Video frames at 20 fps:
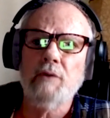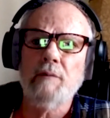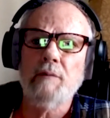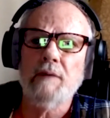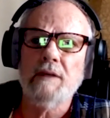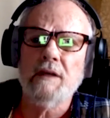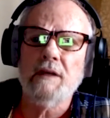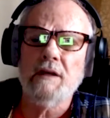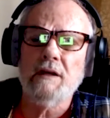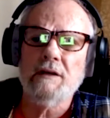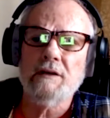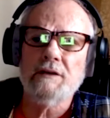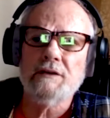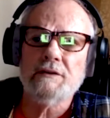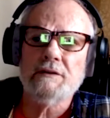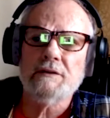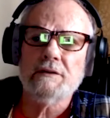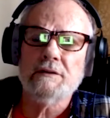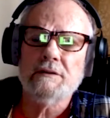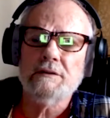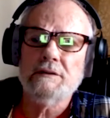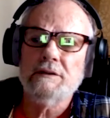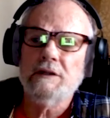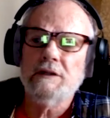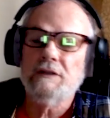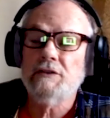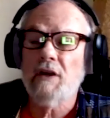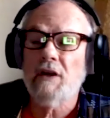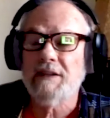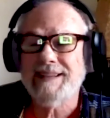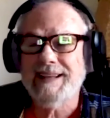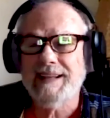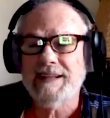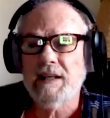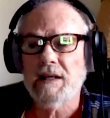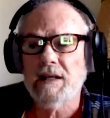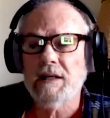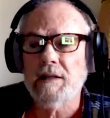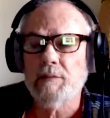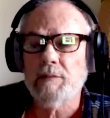my youngest. He's not that
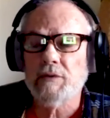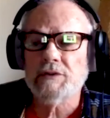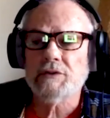young anymore.